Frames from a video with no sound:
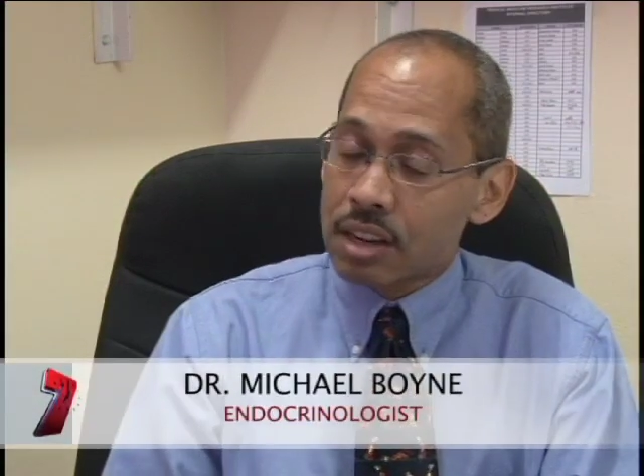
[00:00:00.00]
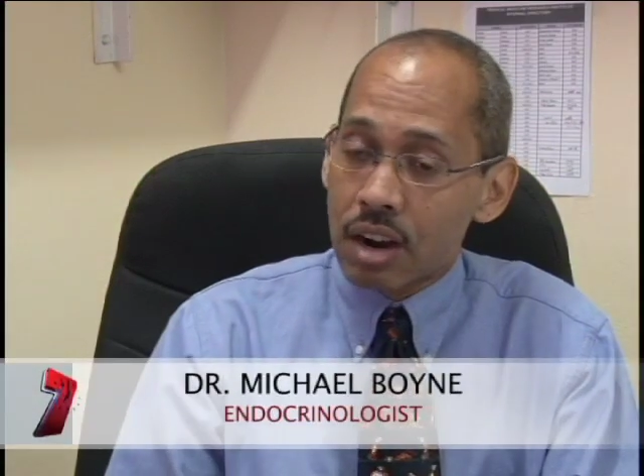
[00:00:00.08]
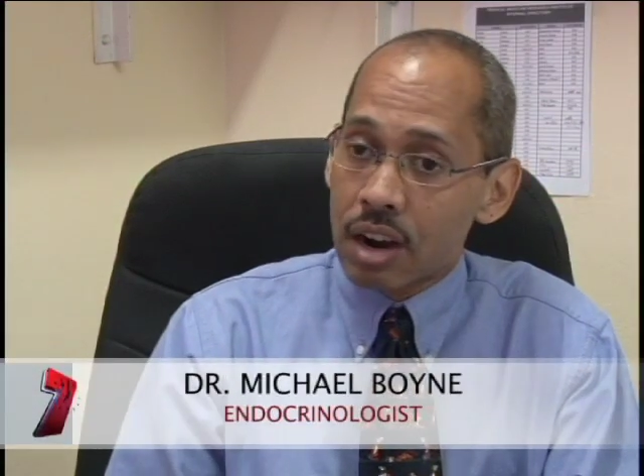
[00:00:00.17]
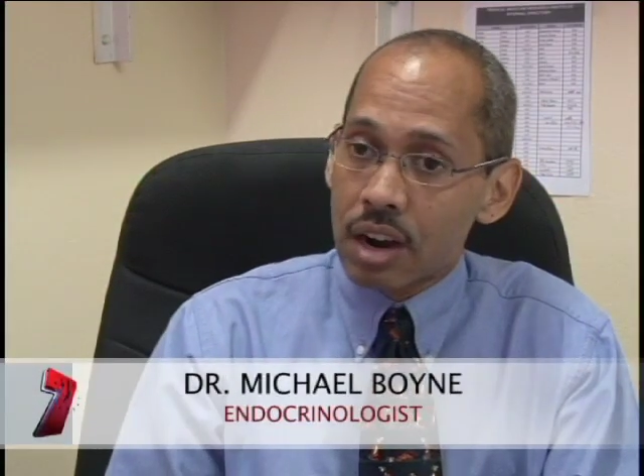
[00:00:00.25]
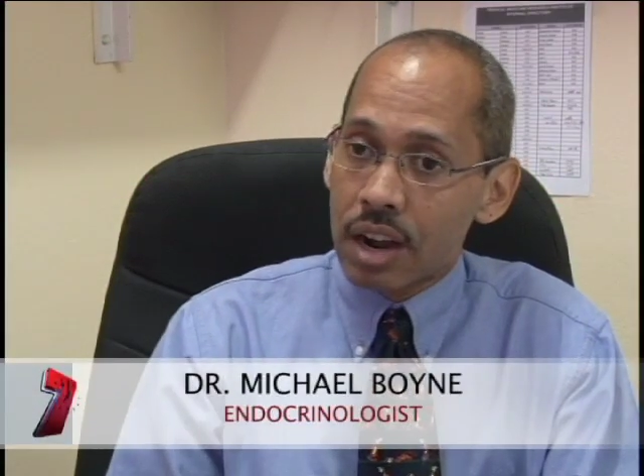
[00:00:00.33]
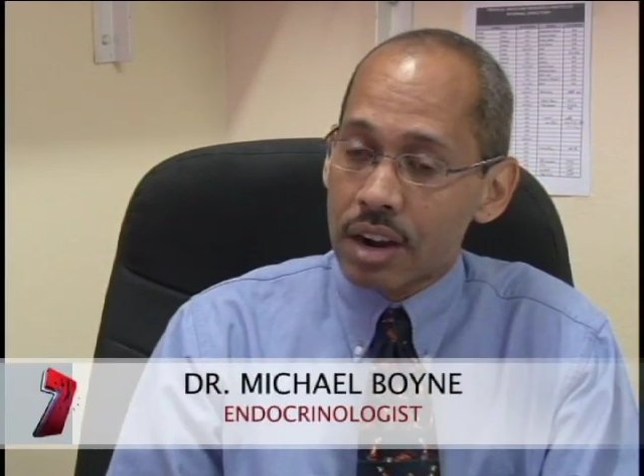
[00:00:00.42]

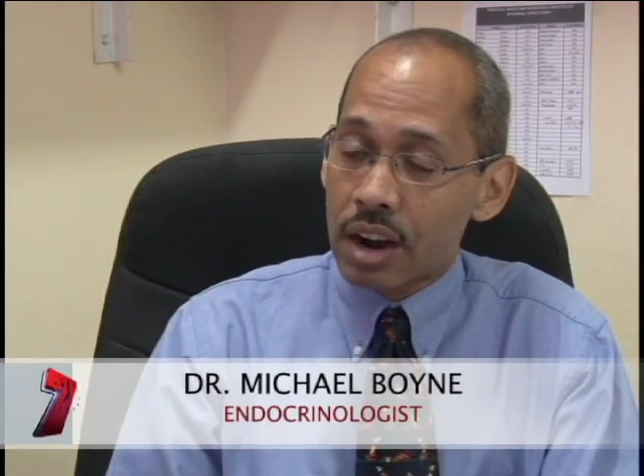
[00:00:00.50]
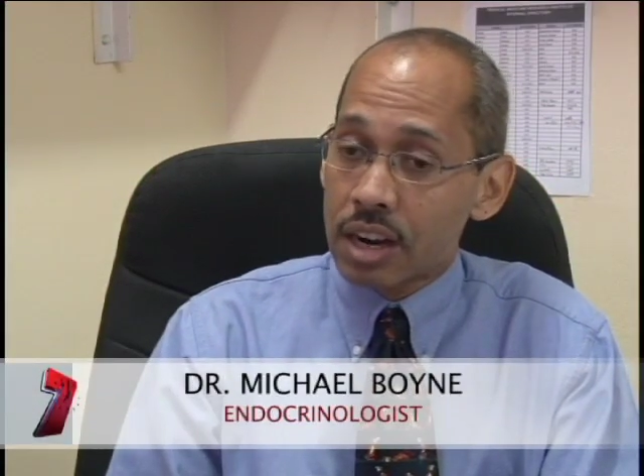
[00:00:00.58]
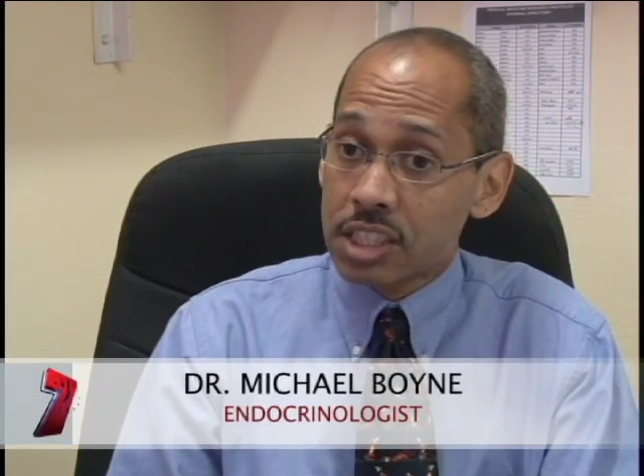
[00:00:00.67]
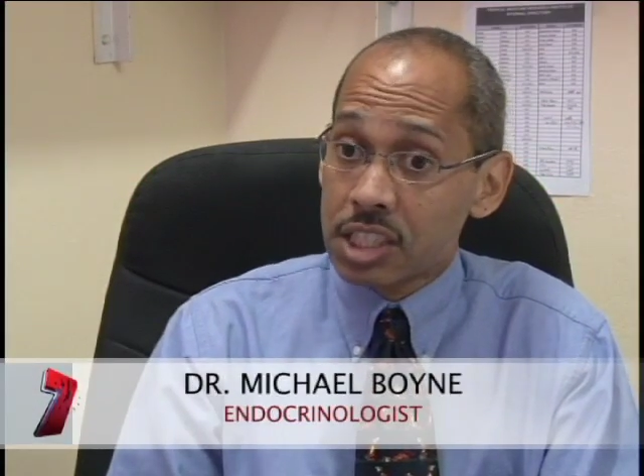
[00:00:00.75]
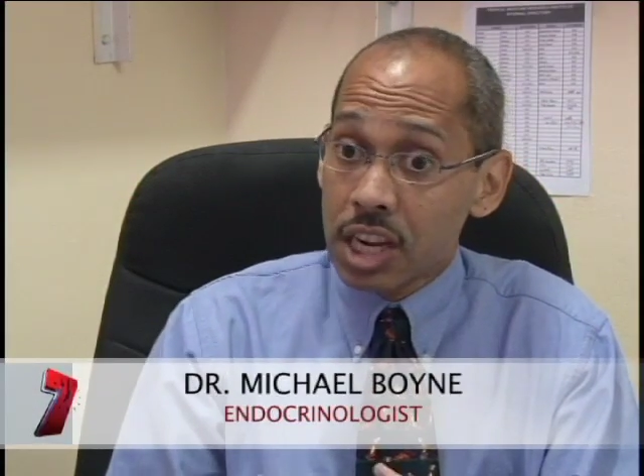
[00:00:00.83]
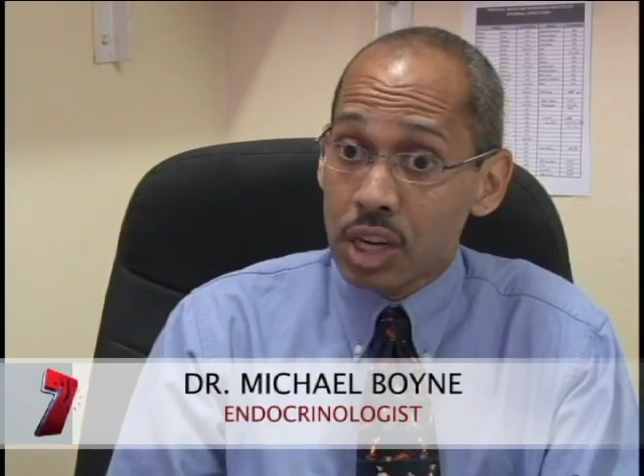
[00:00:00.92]
and
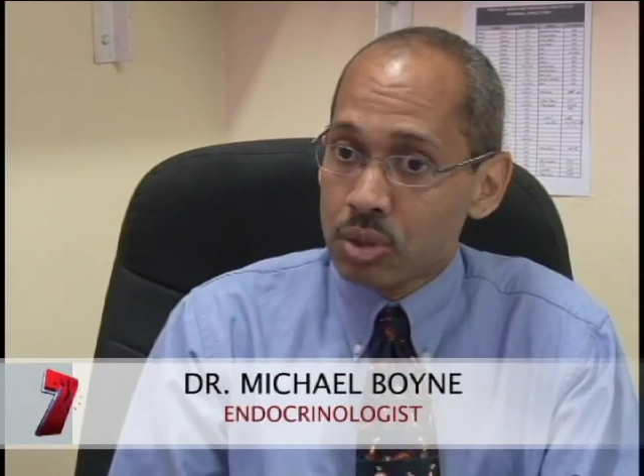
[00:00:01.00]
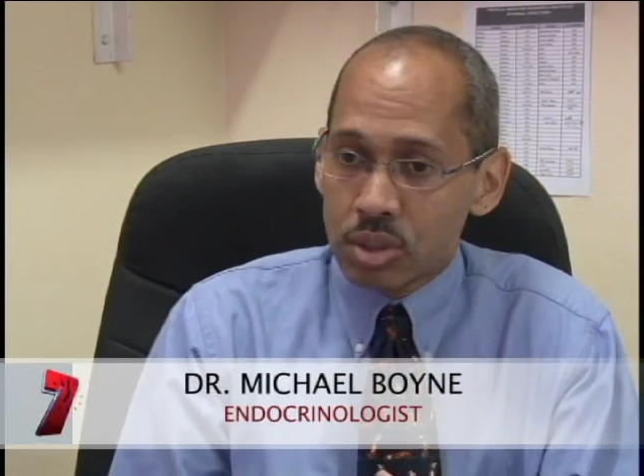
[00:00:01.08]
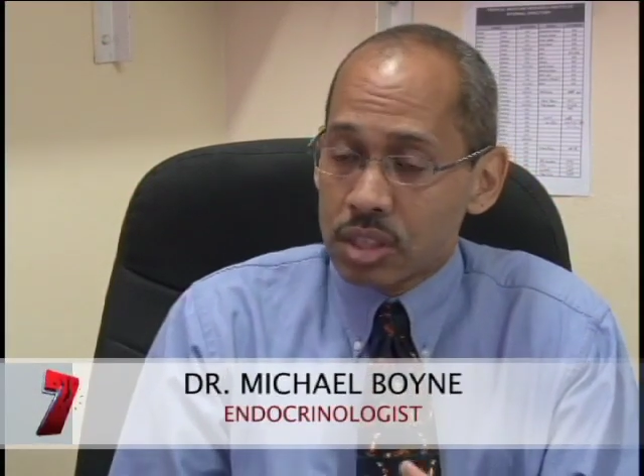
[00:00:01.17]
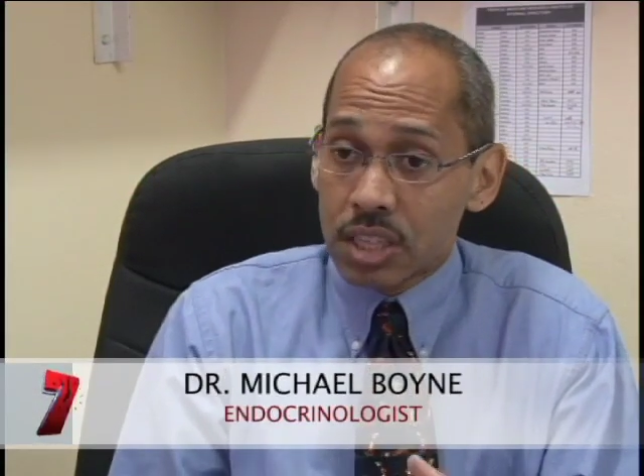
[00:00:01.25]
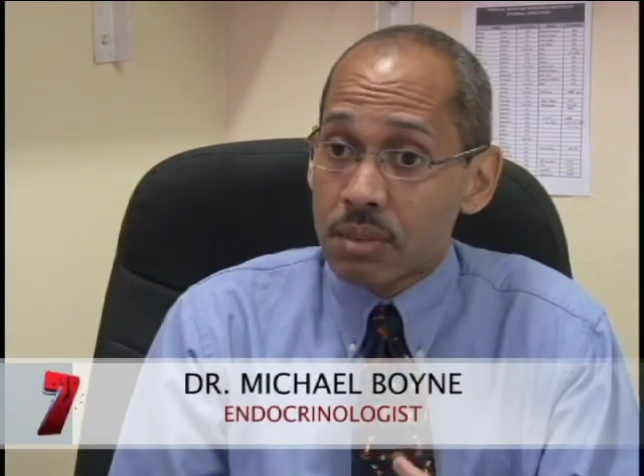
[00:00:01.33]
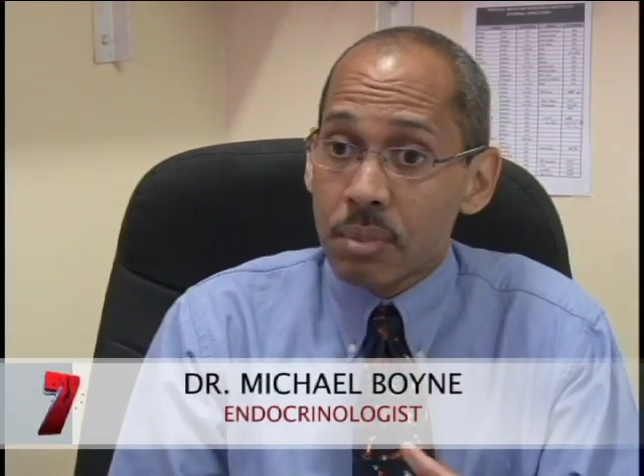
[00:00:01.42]
our schedules, because